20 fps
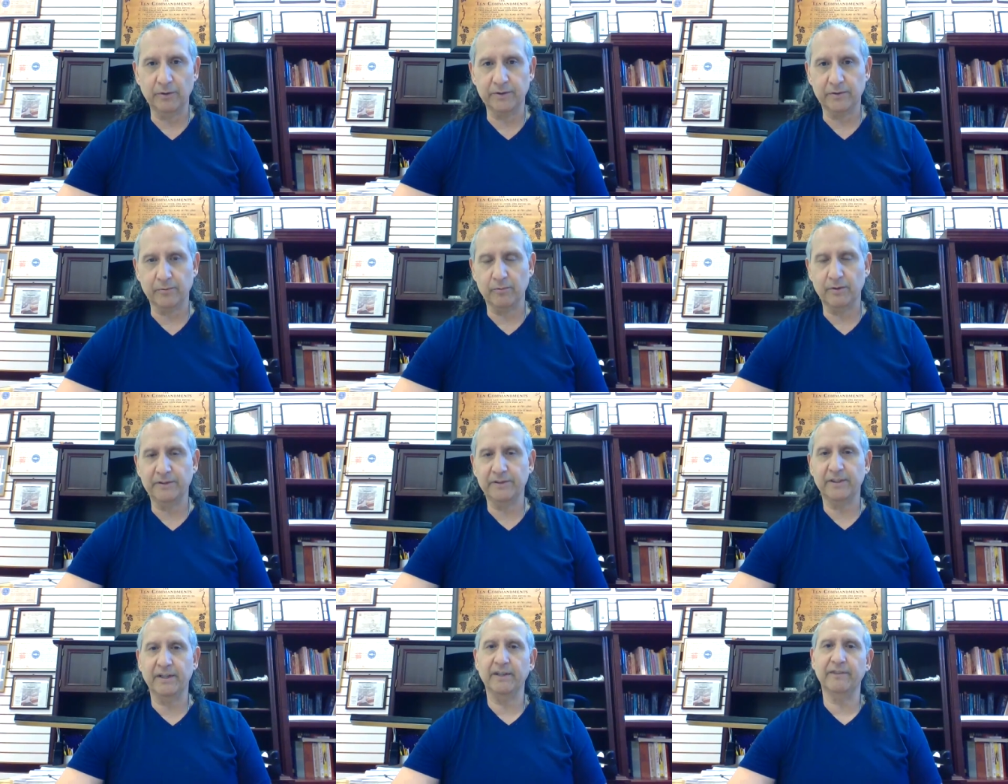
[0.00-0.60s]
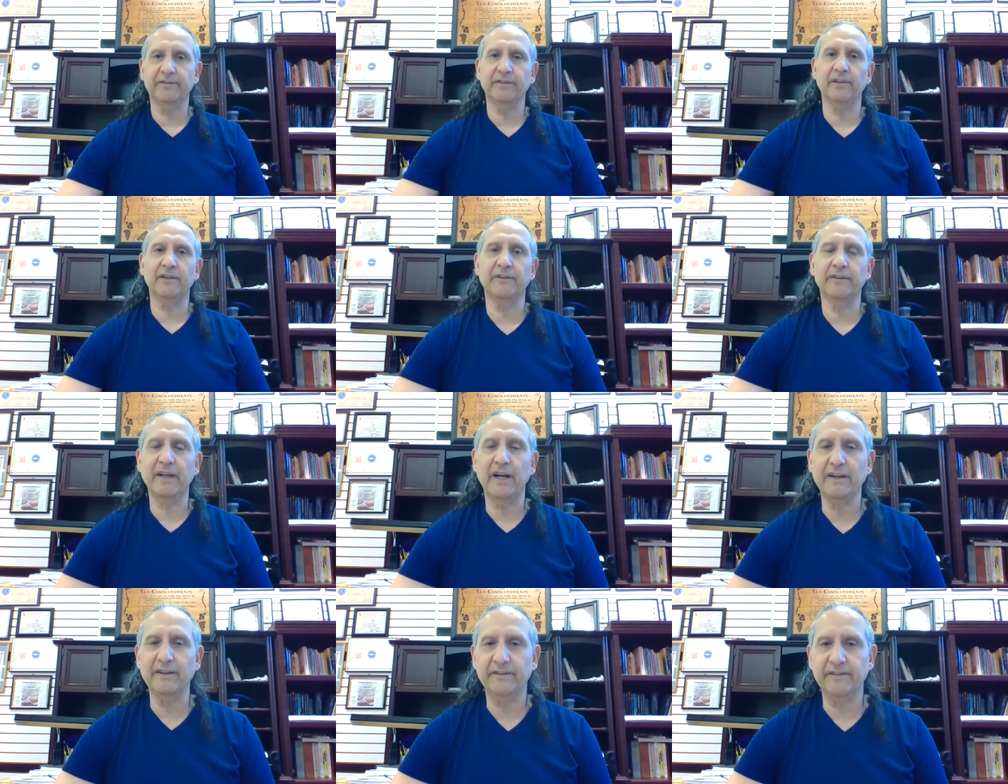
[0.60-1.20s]
which originated in the Silla
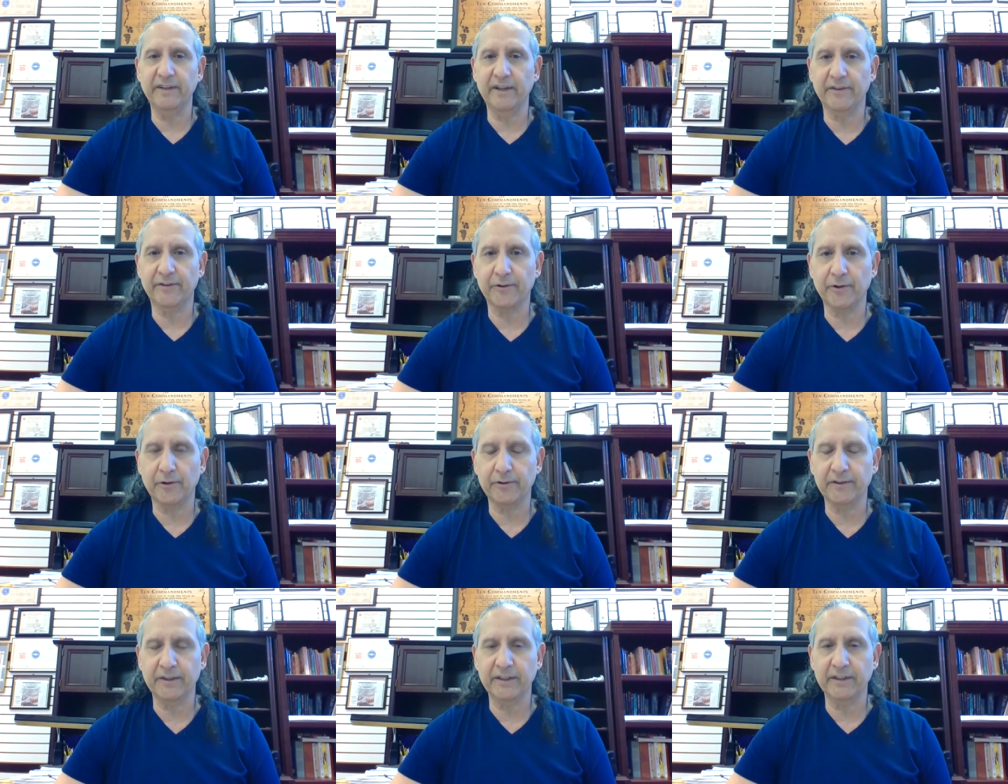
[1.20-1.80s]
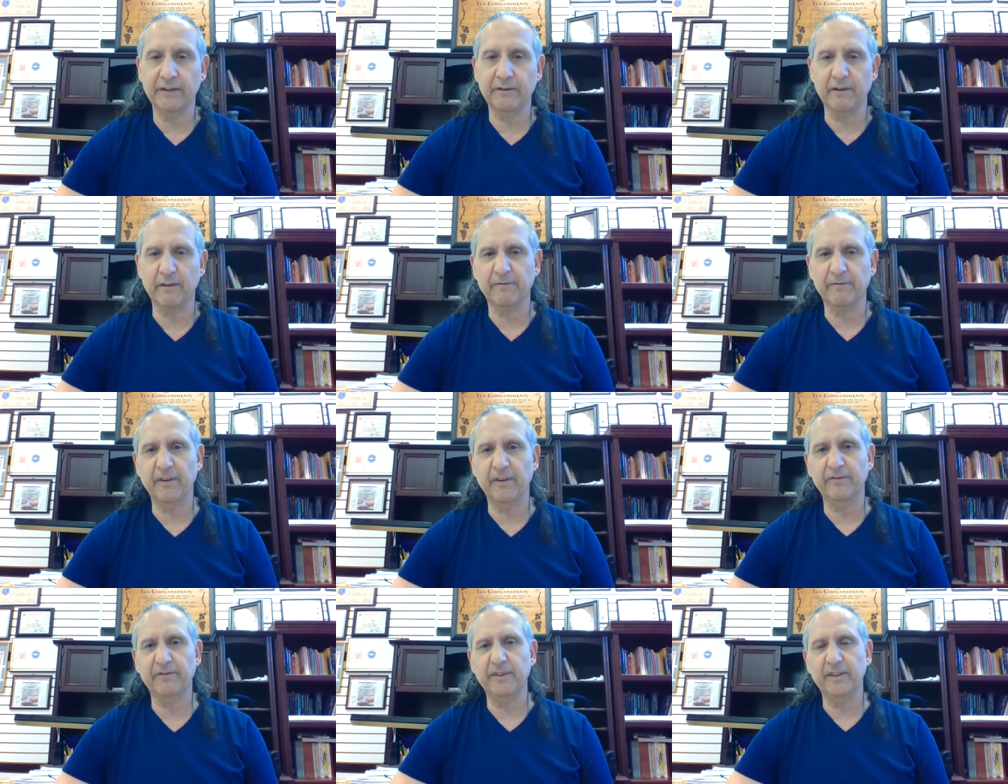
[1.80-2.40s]
dynasty
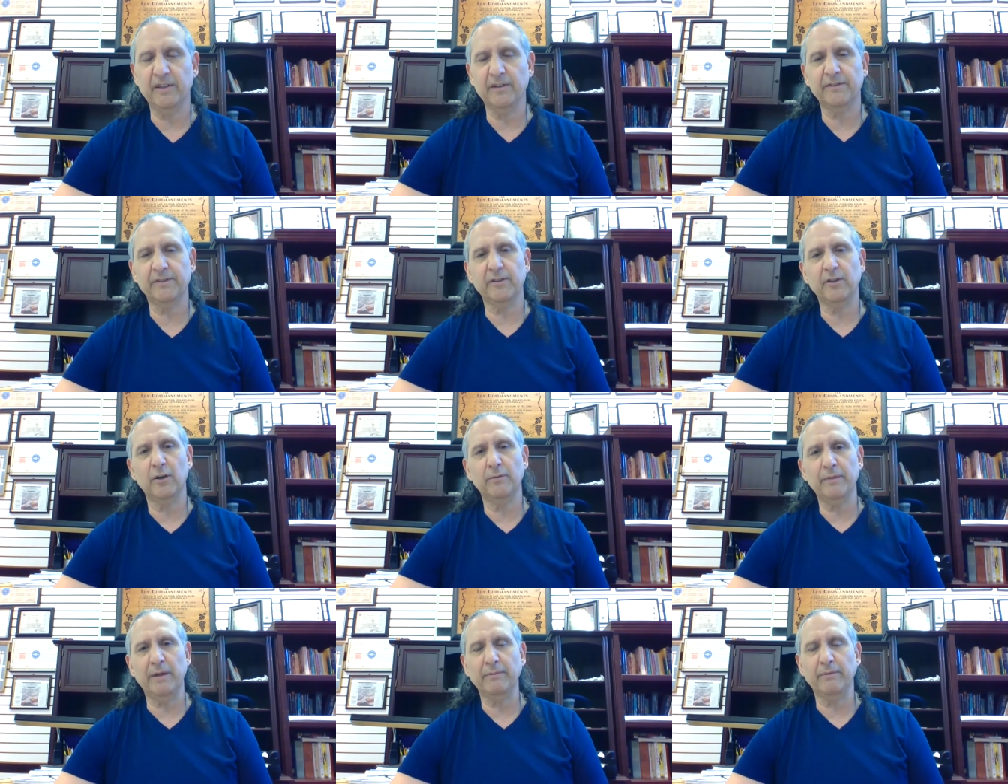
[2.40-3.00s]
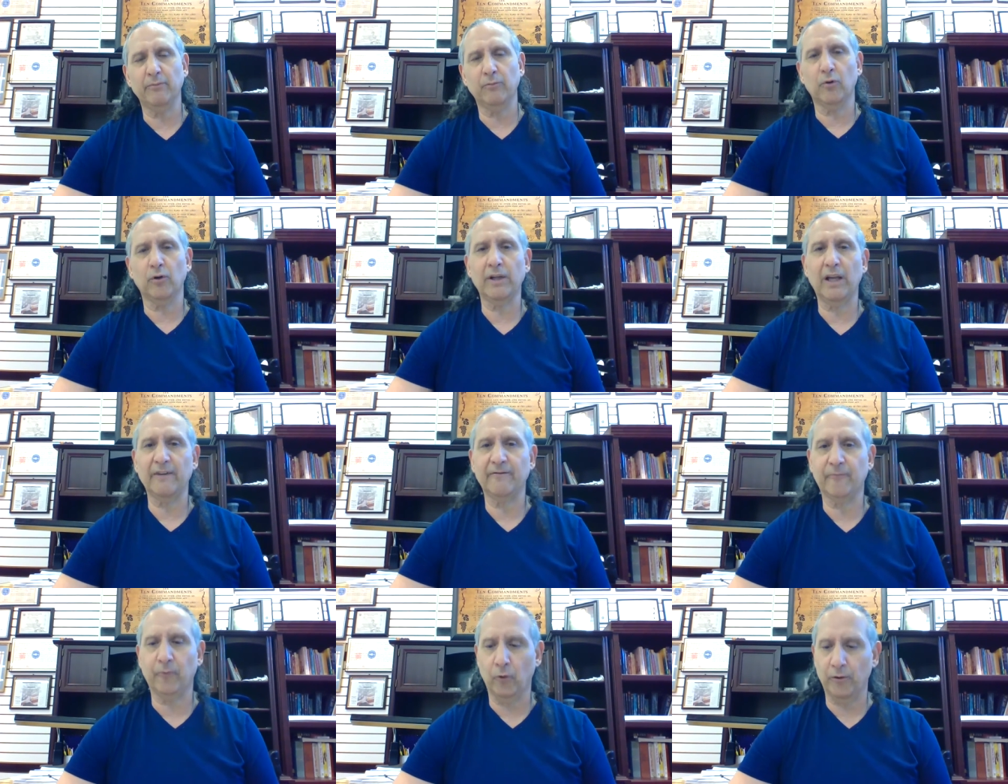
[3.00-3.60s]
1,350 years ago, maybe more
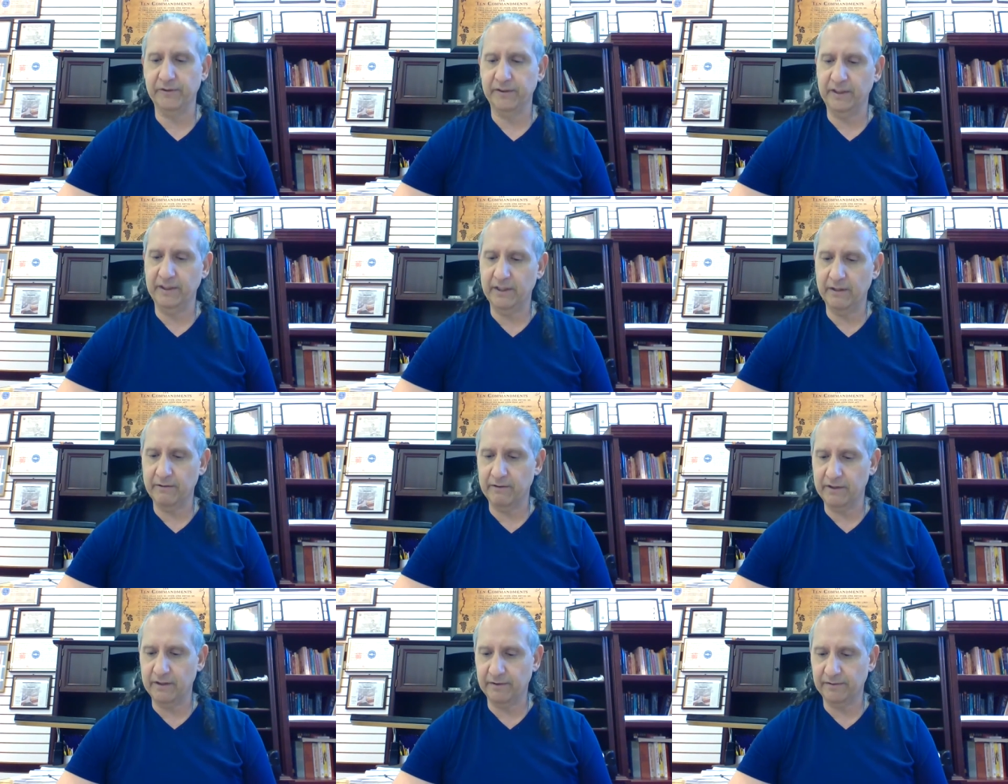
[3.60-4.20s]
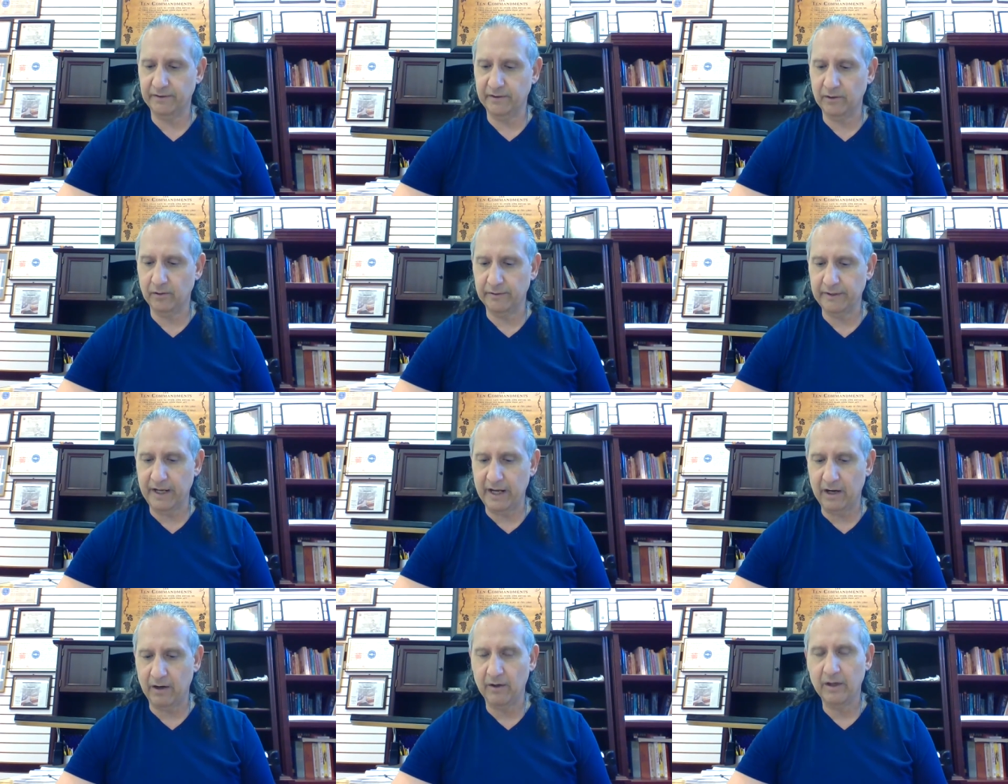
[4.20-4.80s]
like 1,400 years ago
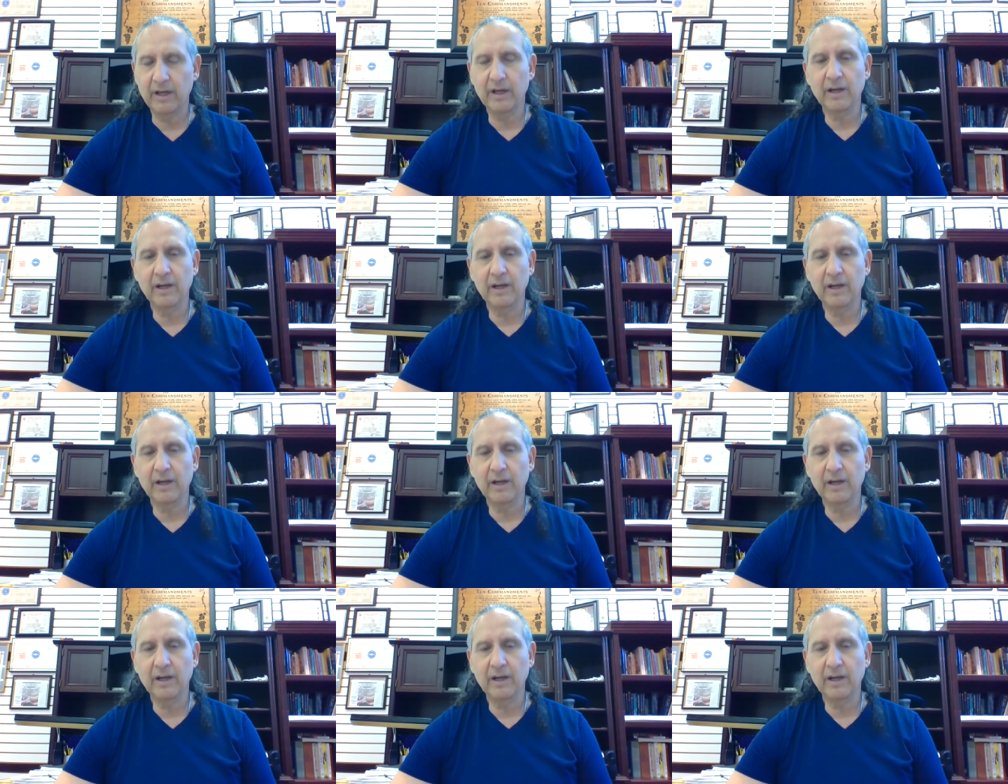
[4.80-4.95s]
now.